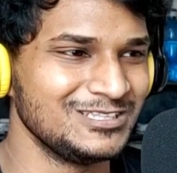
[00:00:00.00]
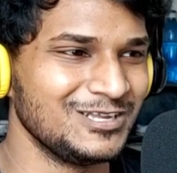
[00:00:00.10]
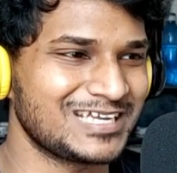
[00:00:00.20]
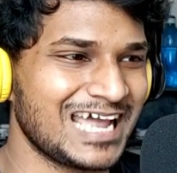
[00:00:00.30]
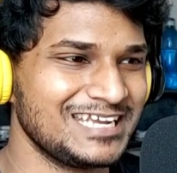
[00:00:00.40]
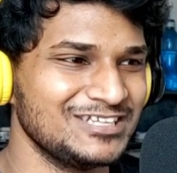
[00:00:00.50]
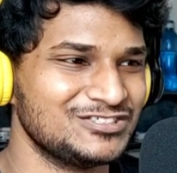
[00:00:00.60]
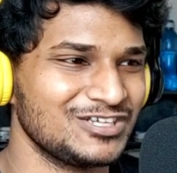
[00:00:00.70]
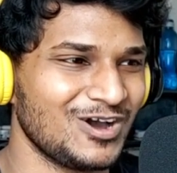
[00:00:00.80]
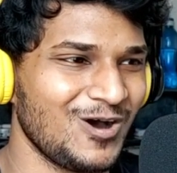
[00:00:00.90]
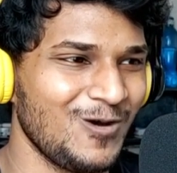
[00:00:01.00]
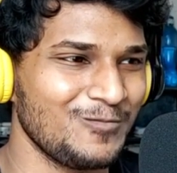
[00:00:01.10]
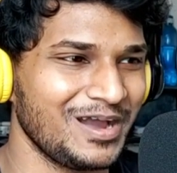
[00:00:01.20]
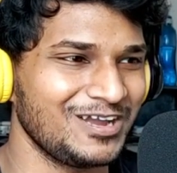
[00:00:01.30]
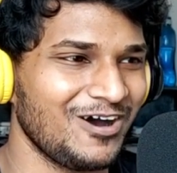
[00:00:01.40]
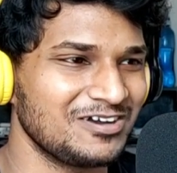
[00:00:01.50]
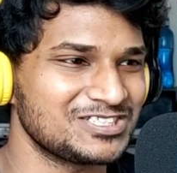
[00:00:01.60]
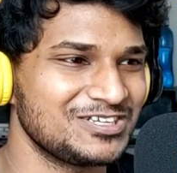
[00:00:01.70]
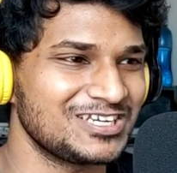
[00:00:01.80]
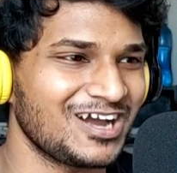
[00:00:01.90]
Look at the engine. Oh my
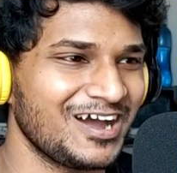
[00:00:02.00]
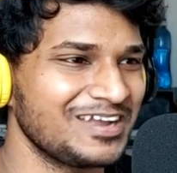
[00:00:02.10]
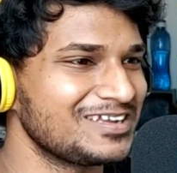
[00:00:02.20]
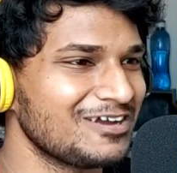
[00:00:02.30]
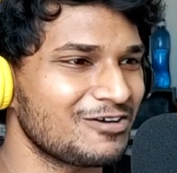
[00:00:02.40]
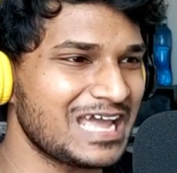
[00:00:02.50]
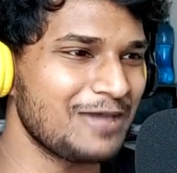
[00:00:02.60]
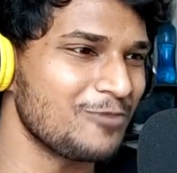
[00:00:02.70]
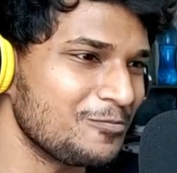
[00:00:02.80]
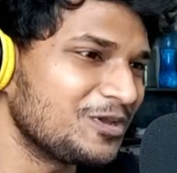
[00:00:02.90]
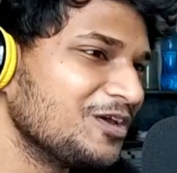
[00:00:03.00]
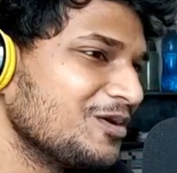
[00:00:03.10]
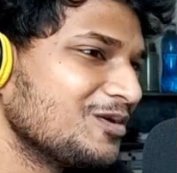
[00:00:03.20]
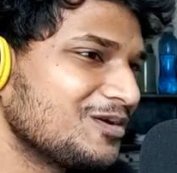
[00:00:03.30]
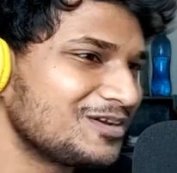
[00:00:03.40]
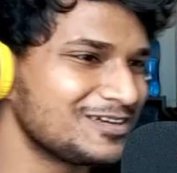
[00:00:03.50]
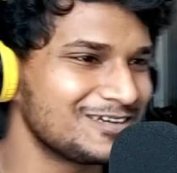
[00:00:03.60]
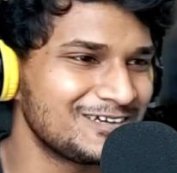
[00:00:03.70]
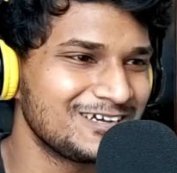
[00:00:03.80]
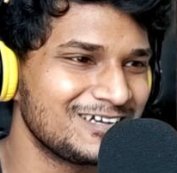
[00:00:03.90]
gosh, Shin and Kai. Okay, BumQ.
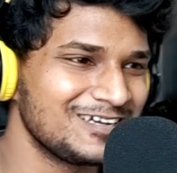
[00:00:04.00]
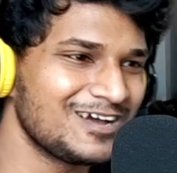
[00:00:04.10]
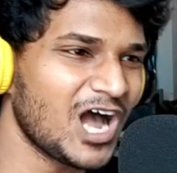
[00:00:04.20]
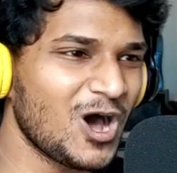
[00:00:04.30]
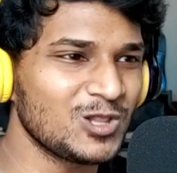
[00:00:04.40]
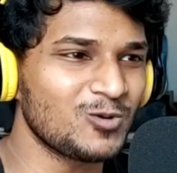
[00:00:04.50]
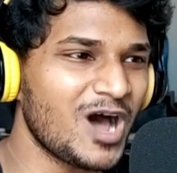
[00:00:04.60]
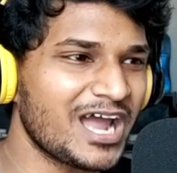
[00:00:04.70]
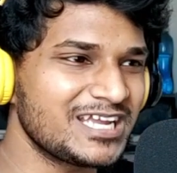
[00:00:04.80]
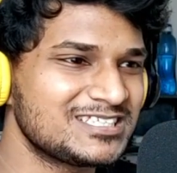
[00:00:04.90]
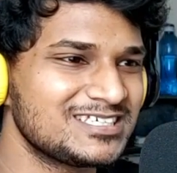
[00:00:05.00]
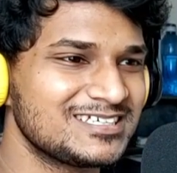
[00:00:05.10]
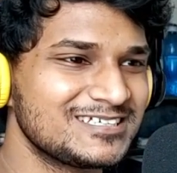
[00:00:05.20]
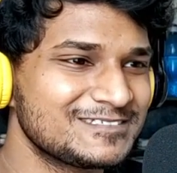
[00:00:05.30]
All white.